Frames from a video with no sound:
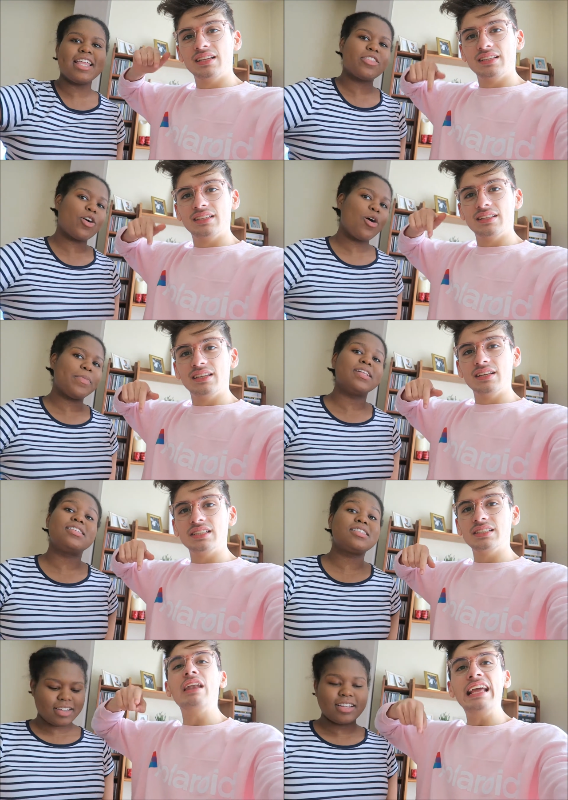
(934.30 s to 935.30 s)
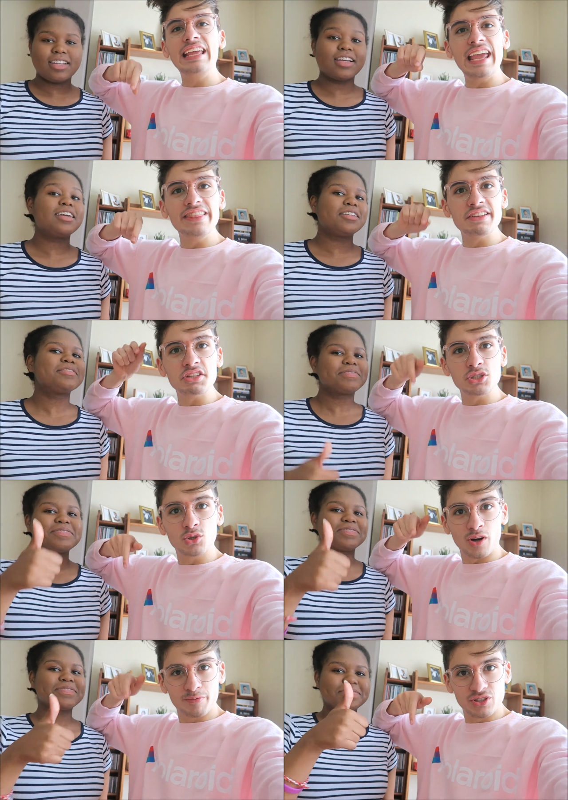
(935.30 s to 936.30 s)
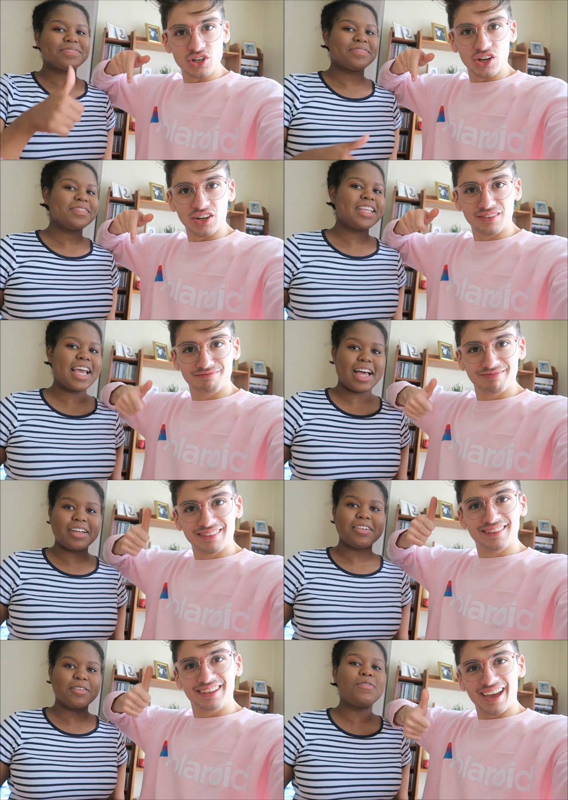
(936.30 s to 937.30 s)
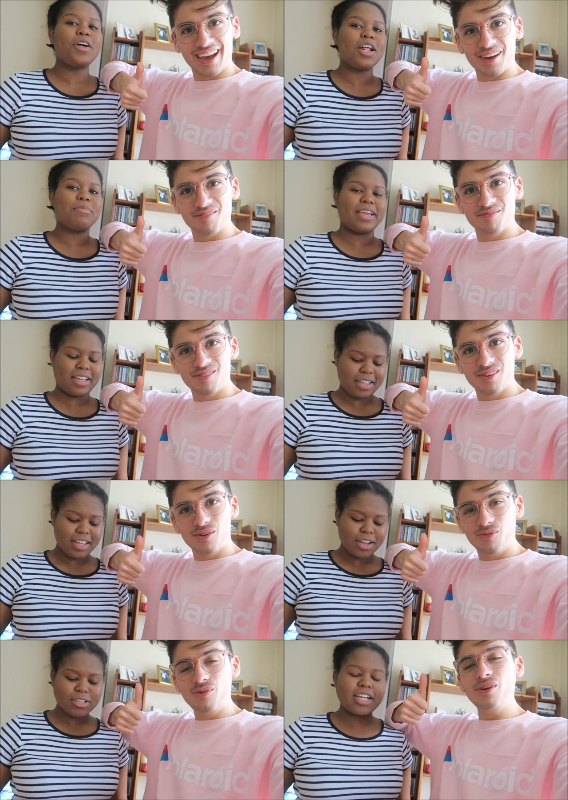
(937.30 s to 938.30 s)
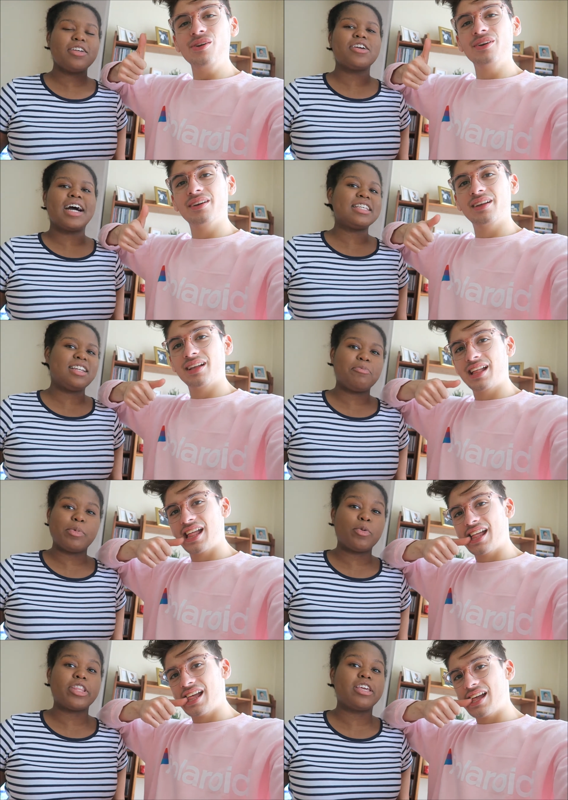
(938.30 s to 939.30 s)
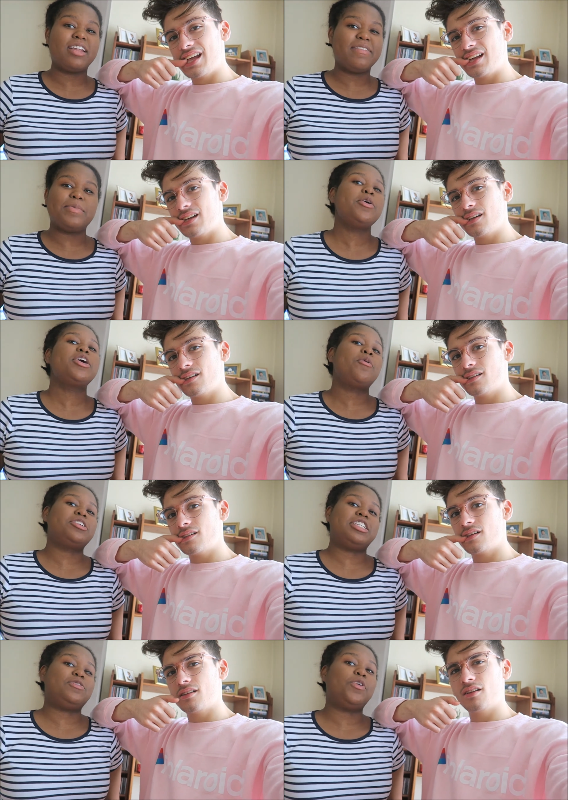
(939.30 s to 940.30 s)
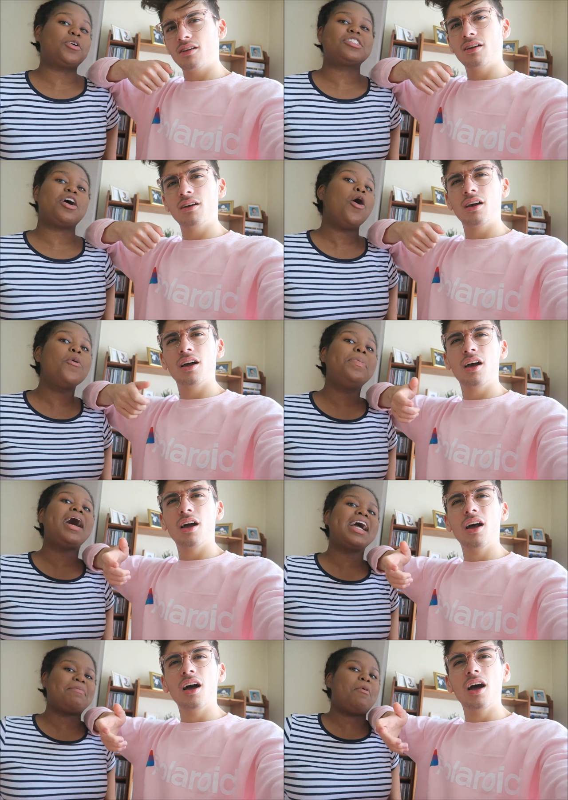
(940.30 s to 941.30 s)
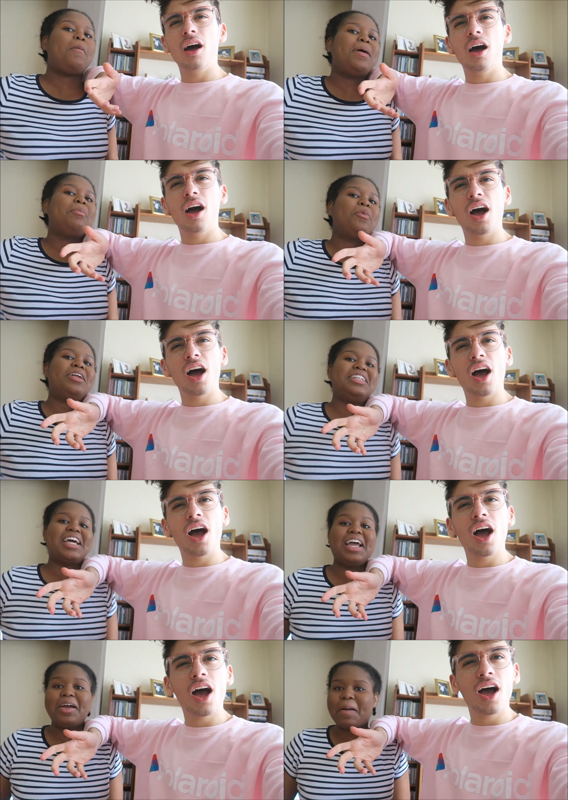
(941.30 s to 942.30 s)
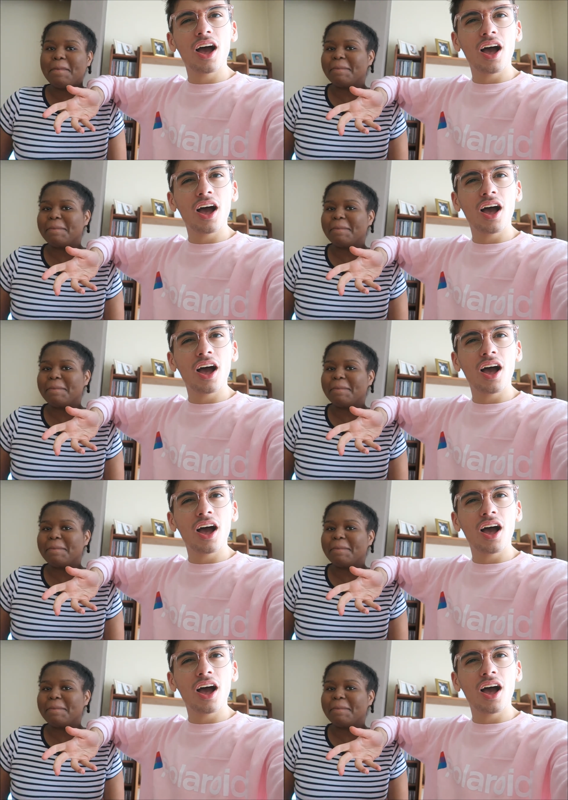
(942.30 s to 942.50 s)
Speaker 1: it in the comments.
Speaker 2: Link it in the description.
Speaker 1: Yeah, yeah. follow me. Because I know you guys love me more than you love him. You only watch these vlogs to hope I pop up one day.